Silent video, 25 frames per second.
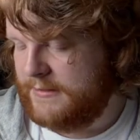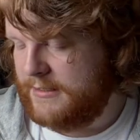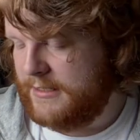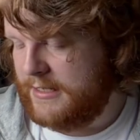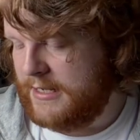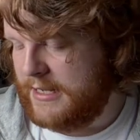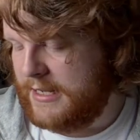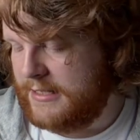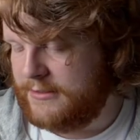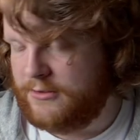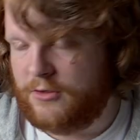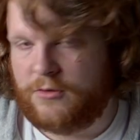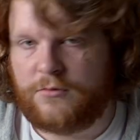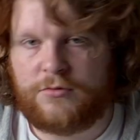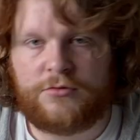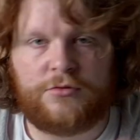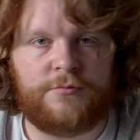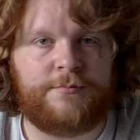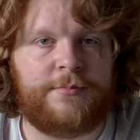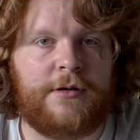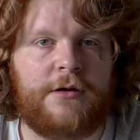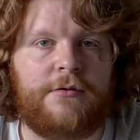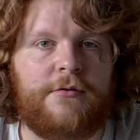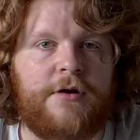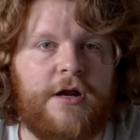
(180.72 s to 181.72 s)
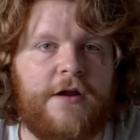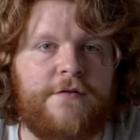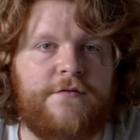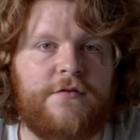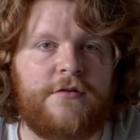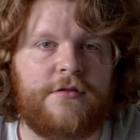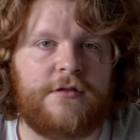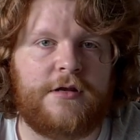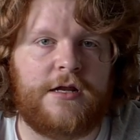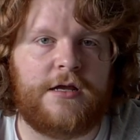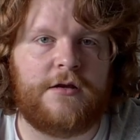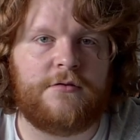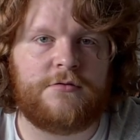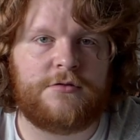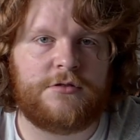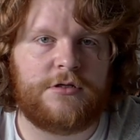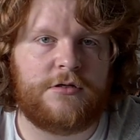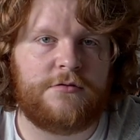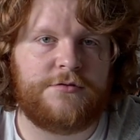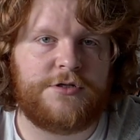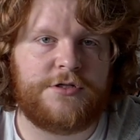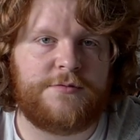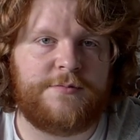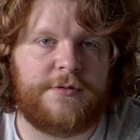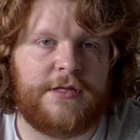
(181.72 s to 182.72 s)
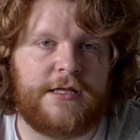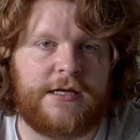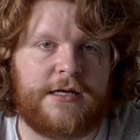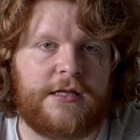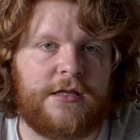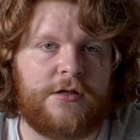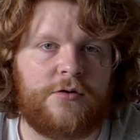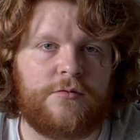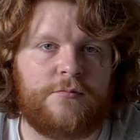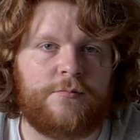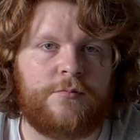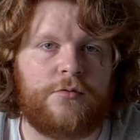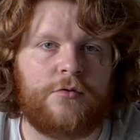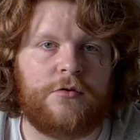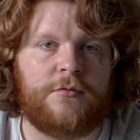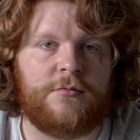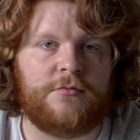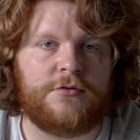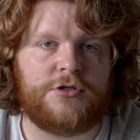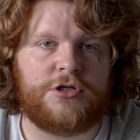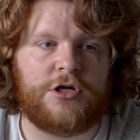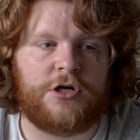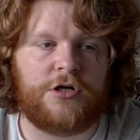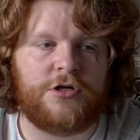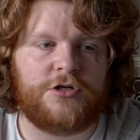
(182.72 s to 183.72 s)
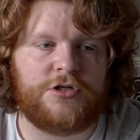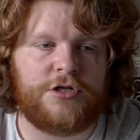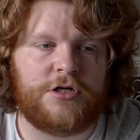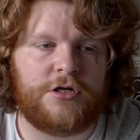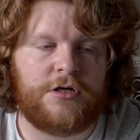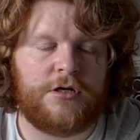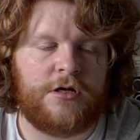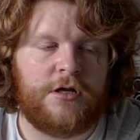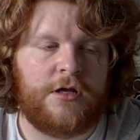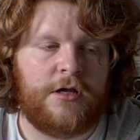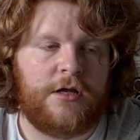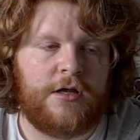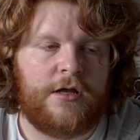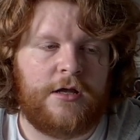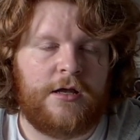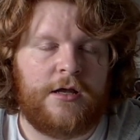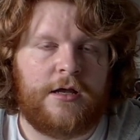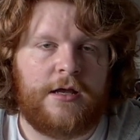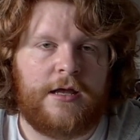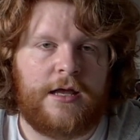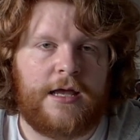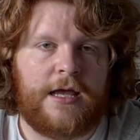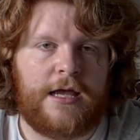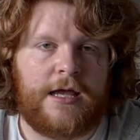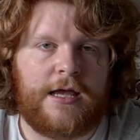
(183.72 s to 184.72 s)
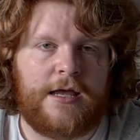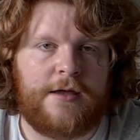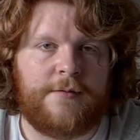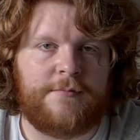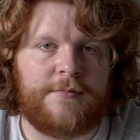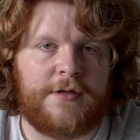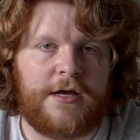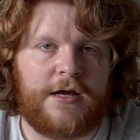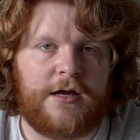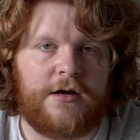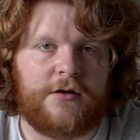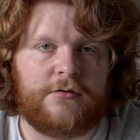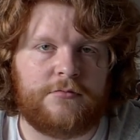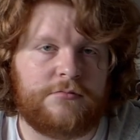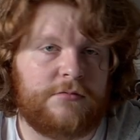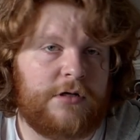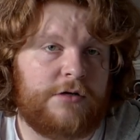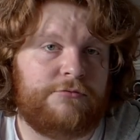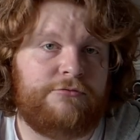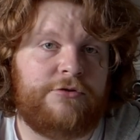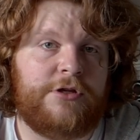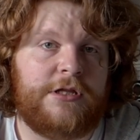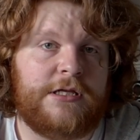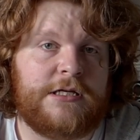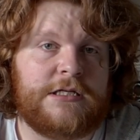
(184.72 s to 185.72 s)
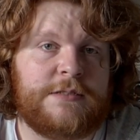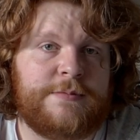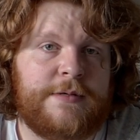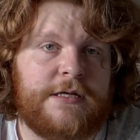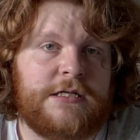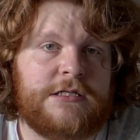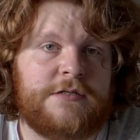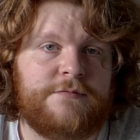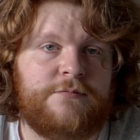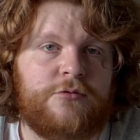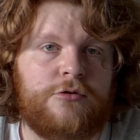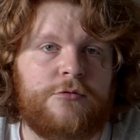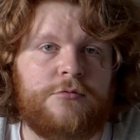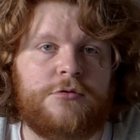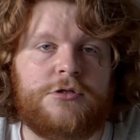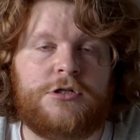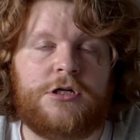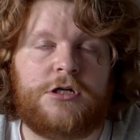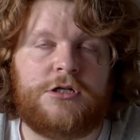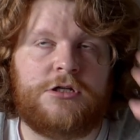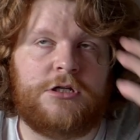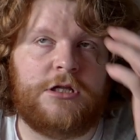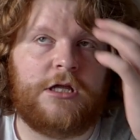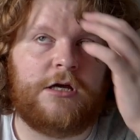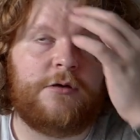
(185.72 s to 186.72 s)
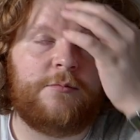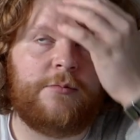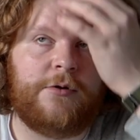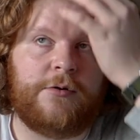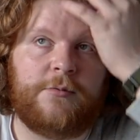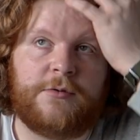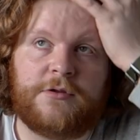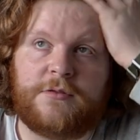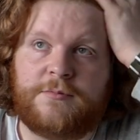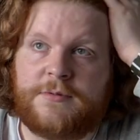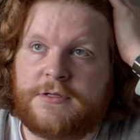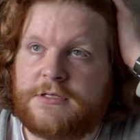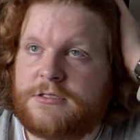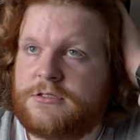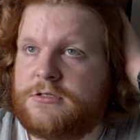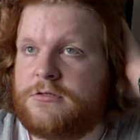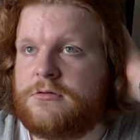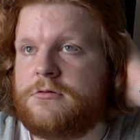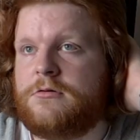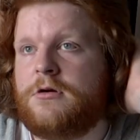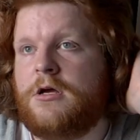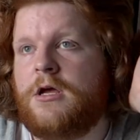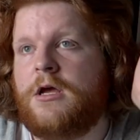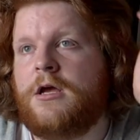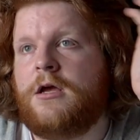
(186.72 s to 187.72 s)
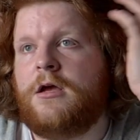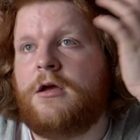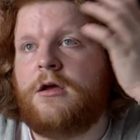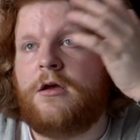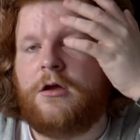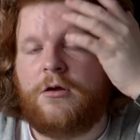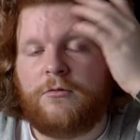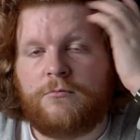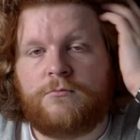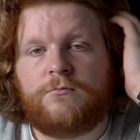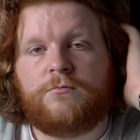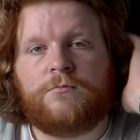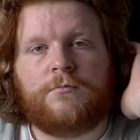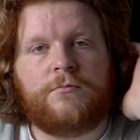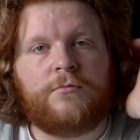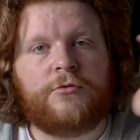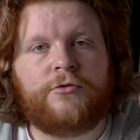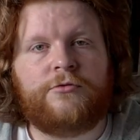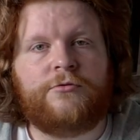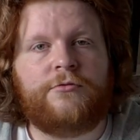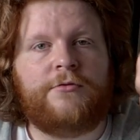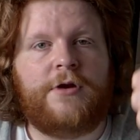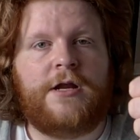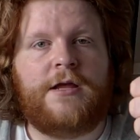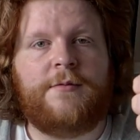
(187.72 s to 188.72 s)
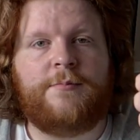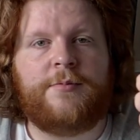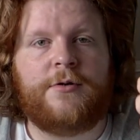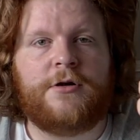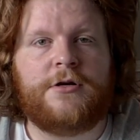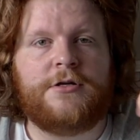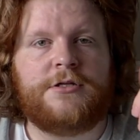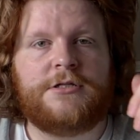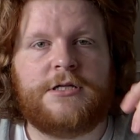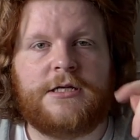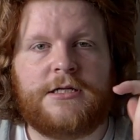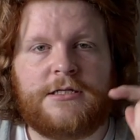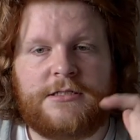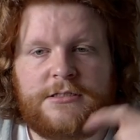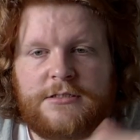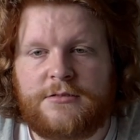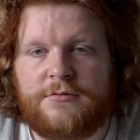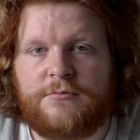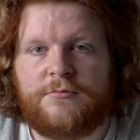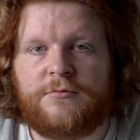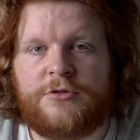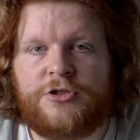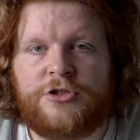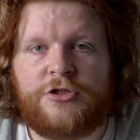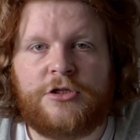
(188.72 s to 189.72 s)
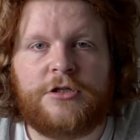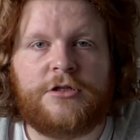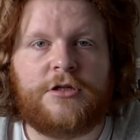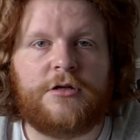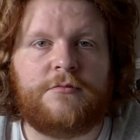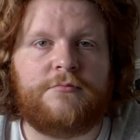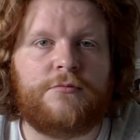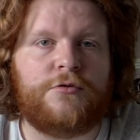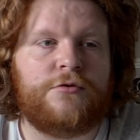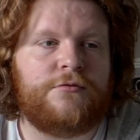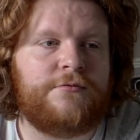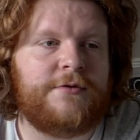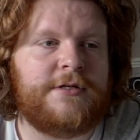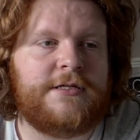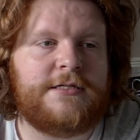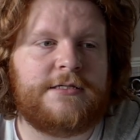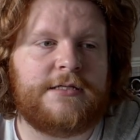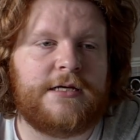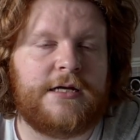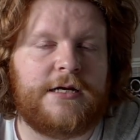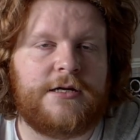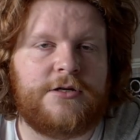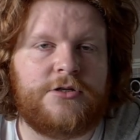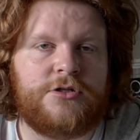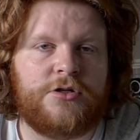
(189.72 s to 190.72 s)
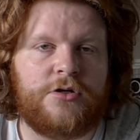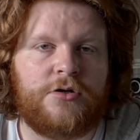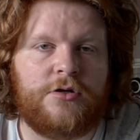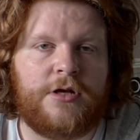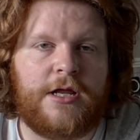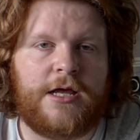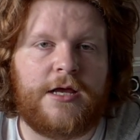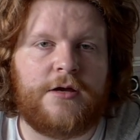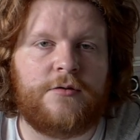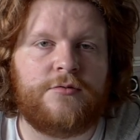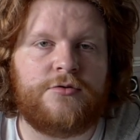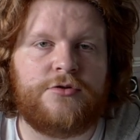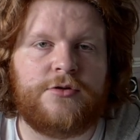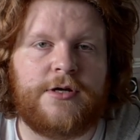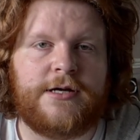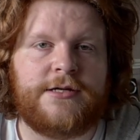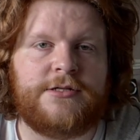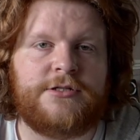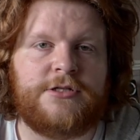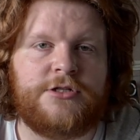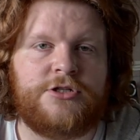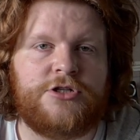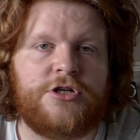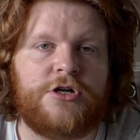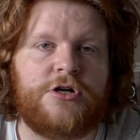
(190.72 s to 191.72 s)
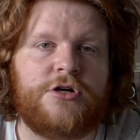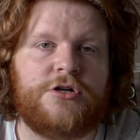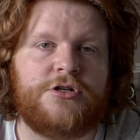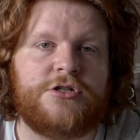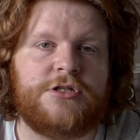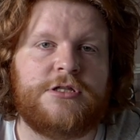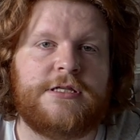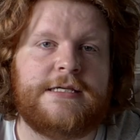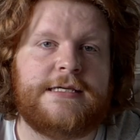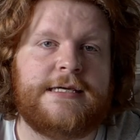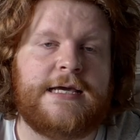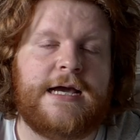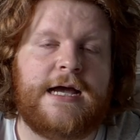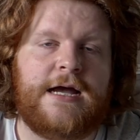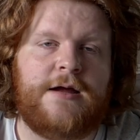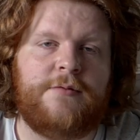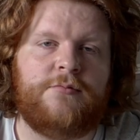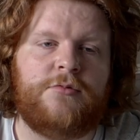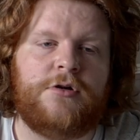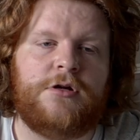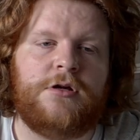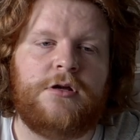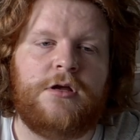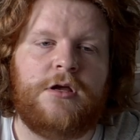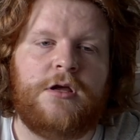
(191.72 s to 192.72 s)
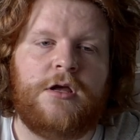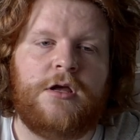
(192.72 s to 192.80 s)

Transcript: and also power everything else. So it'll just be like a little portable charger, a really expensive portable charger that I'll bring with me. So great purchase. We should have done more research on how to actually charge the camera,